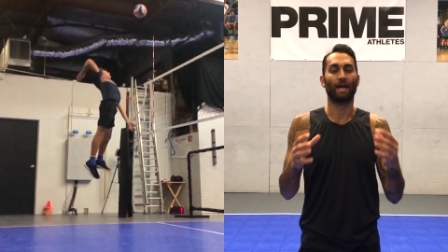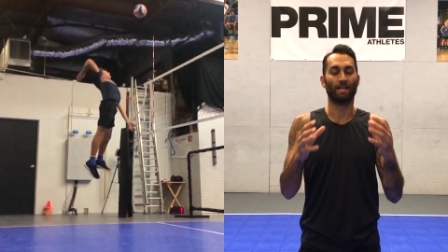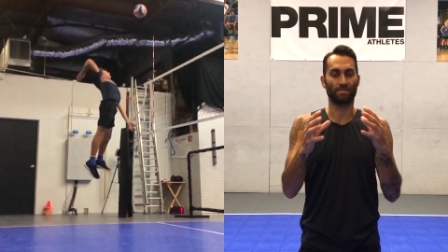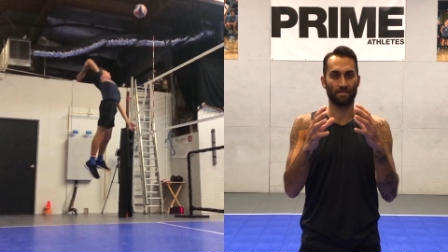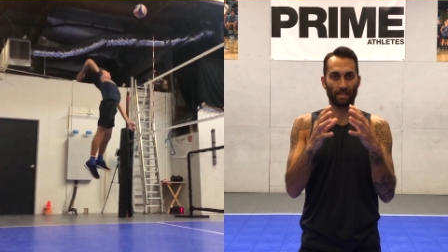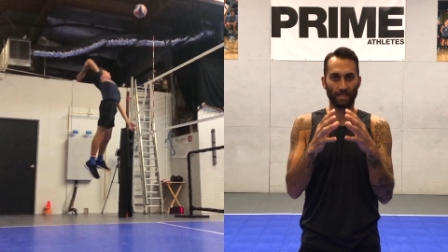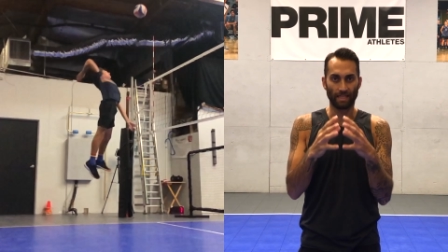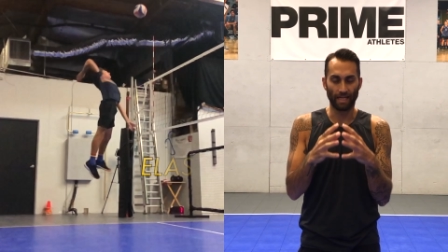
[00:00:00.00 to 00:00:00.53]

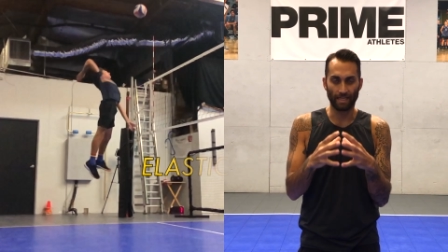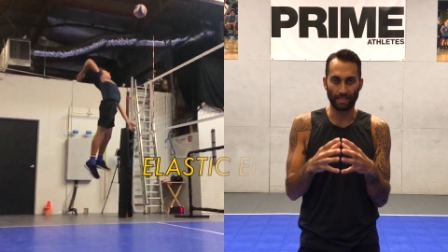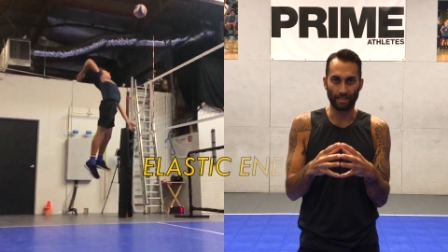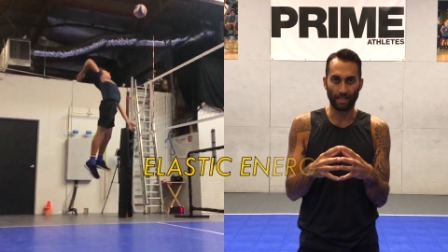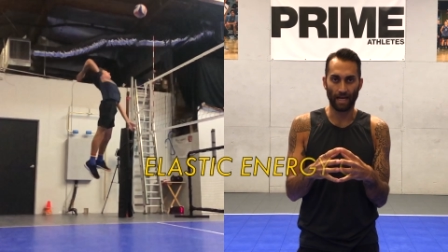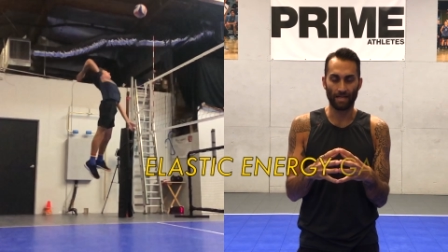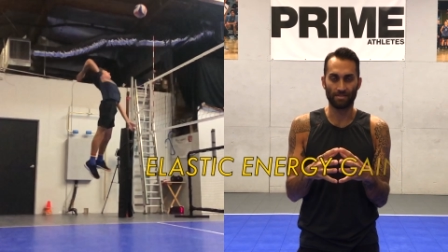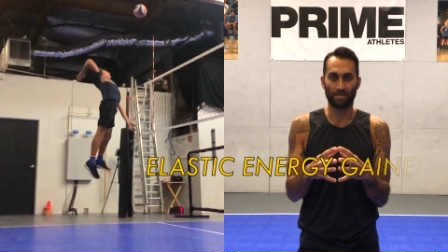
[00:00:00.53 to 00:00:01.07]
As they gain
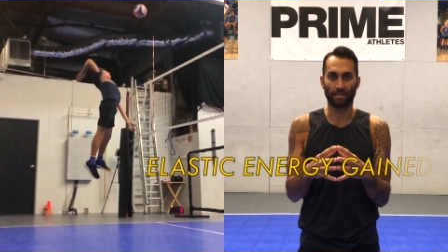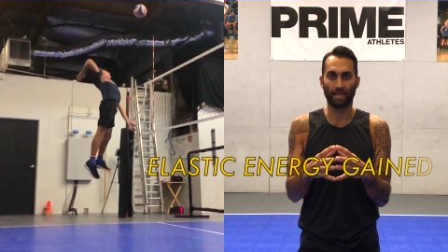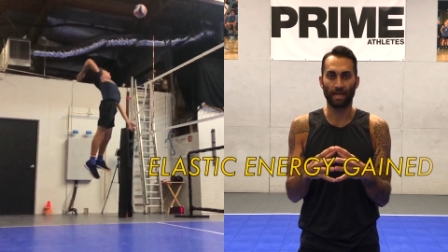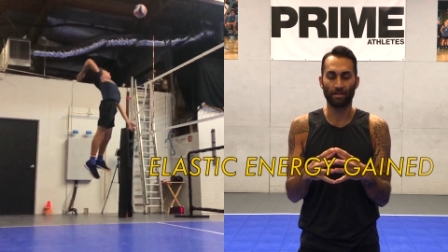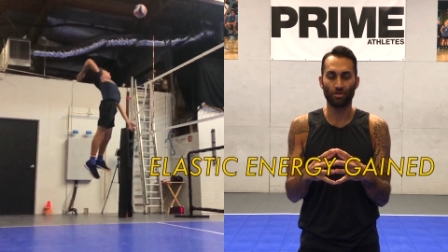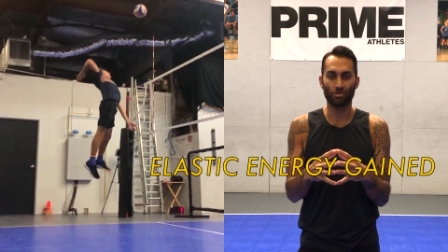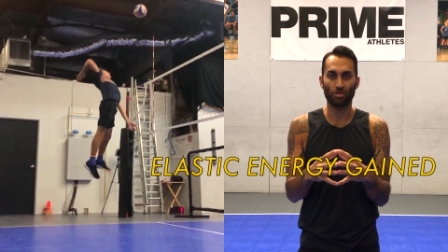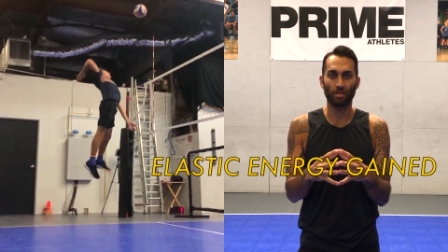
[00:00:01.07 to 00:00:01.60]
elastic
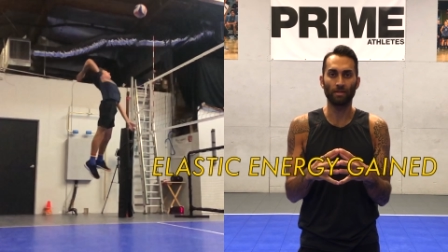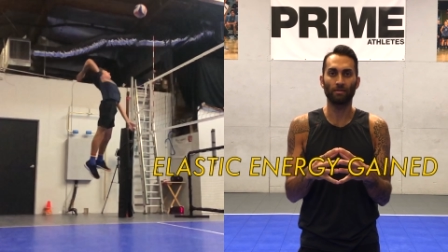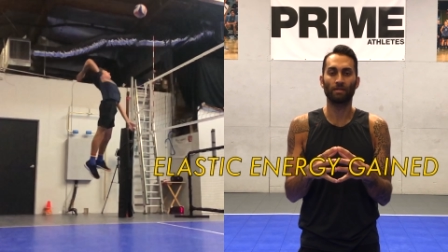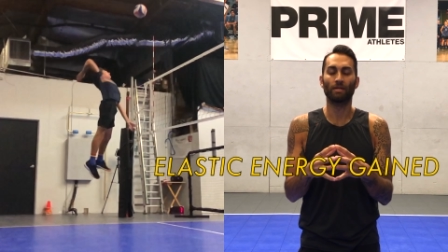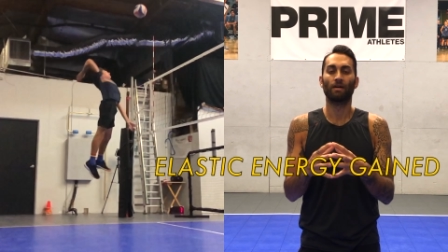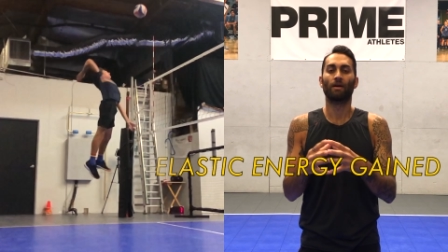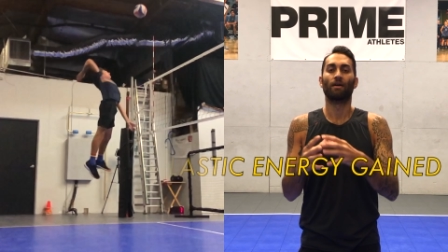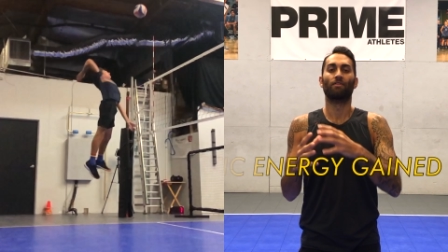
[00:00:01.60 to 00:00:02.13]
energy,
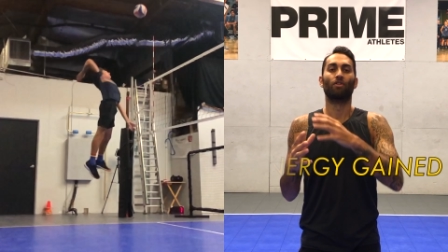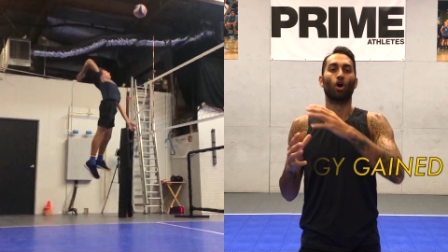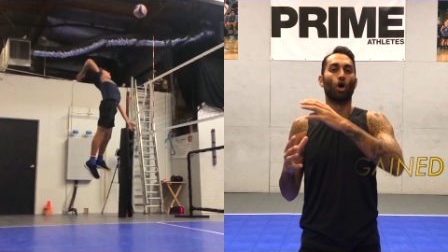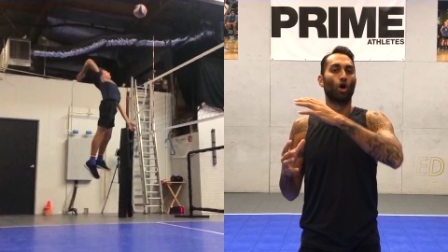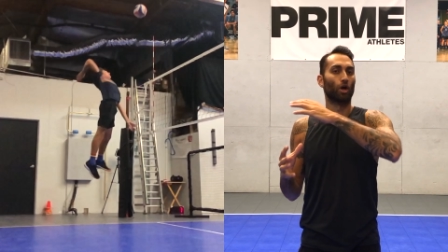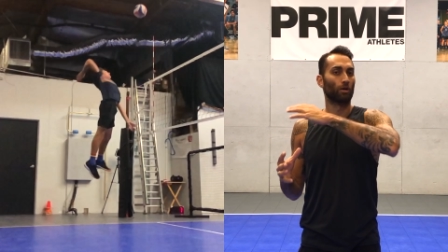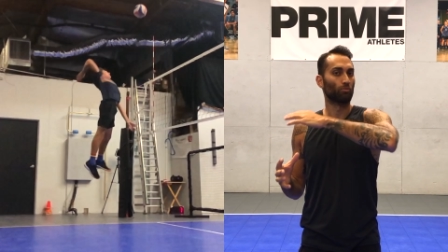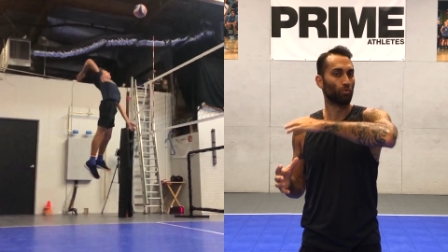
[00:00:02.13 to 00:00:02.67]
the
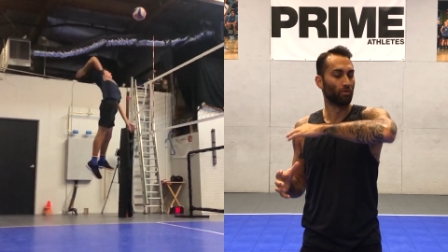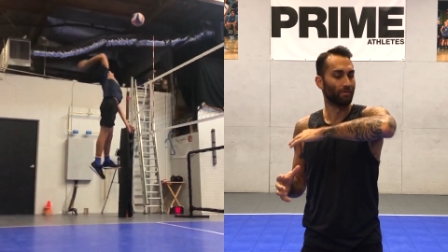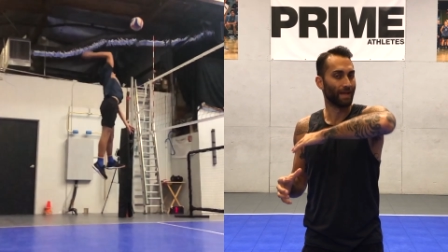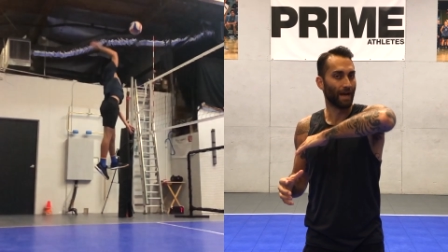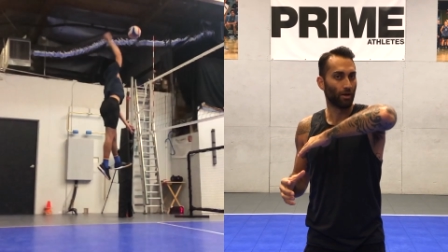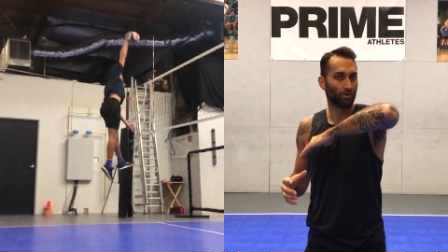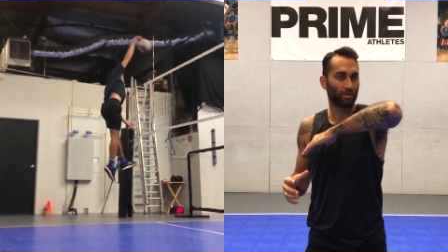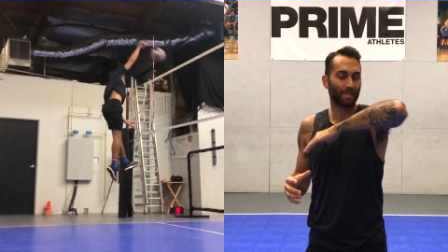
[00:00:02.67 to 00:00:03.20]
arm will
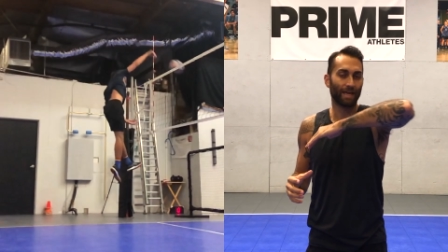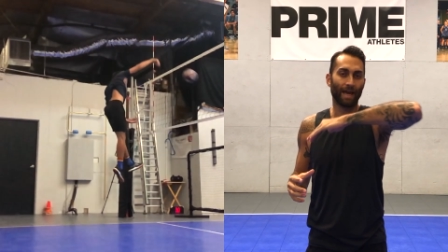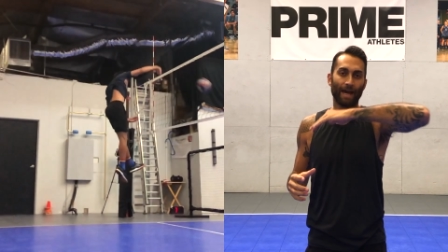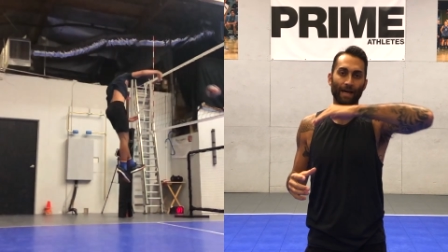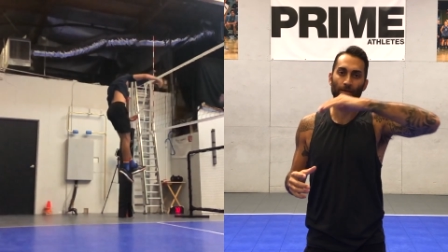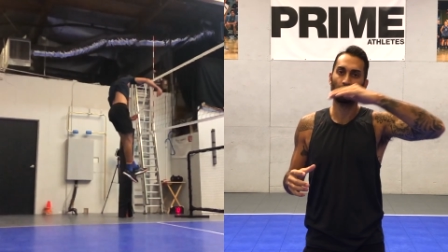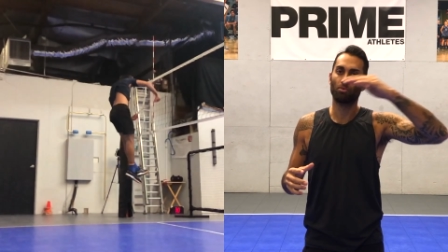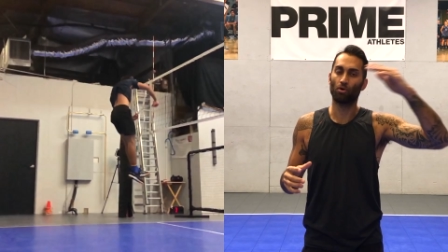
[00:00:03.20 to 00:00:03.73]
now
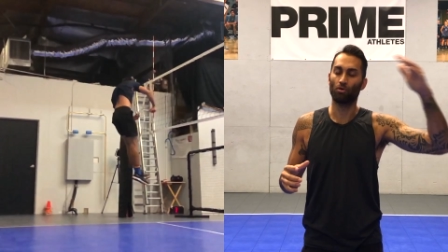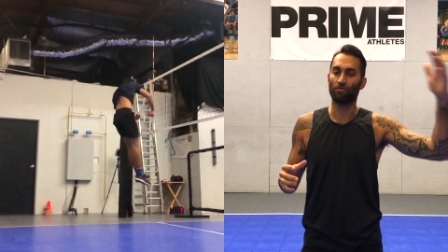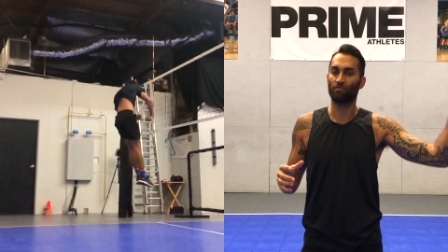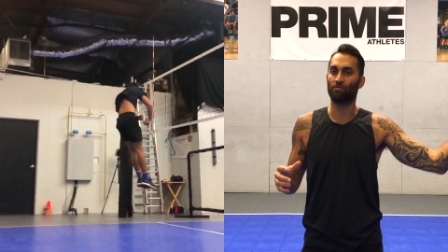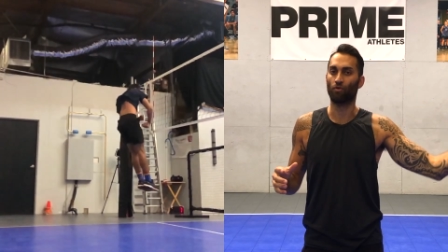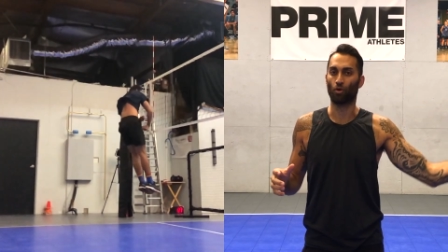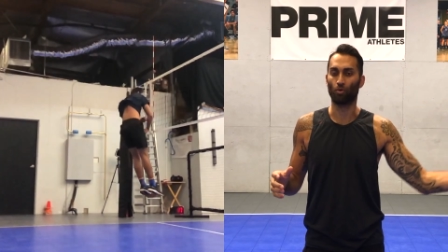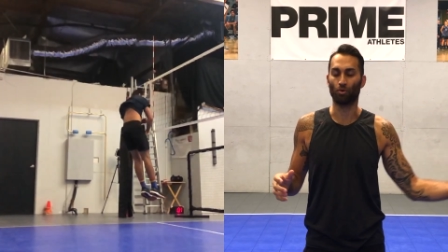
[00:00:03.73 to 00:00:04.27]
catapult
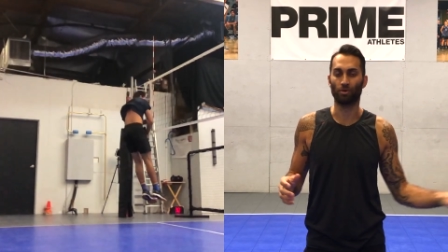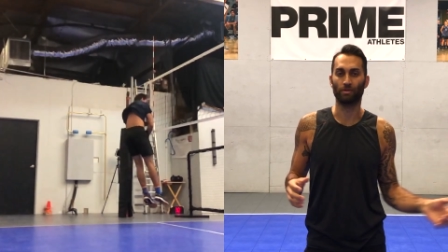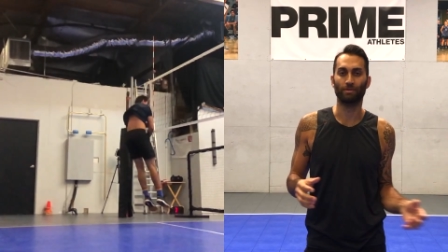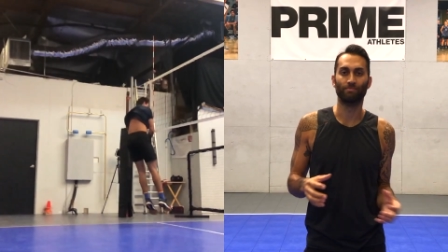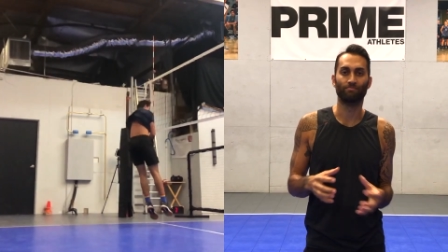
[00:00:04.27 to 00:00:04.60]
forward